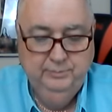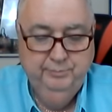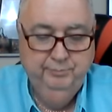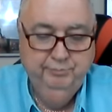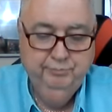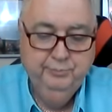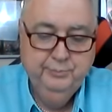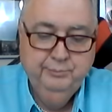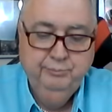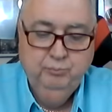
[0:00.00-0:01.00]

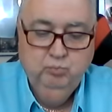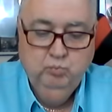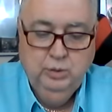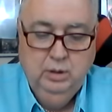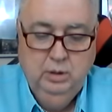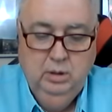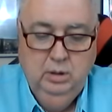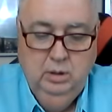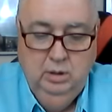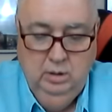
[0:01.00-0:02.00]

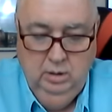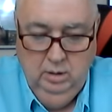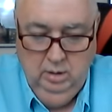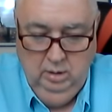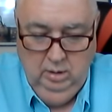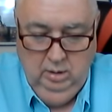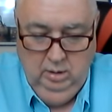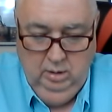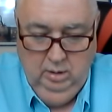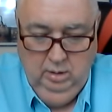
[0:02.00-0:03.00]

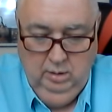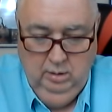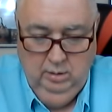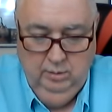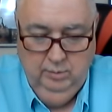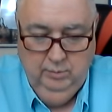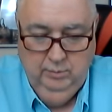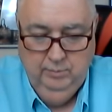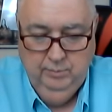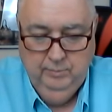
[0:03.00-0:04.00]

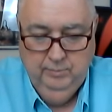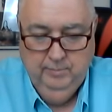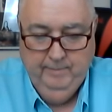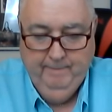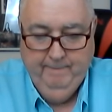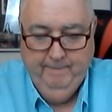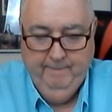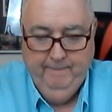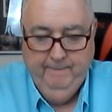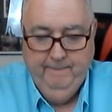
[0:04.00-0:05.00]

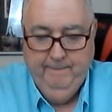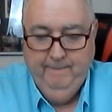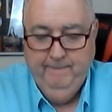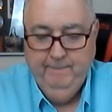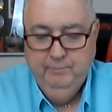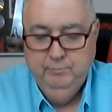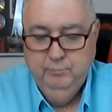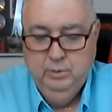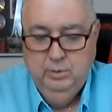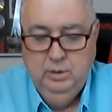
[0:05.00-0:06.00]

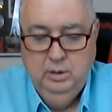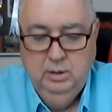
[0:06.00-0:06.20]
Nobody speaks.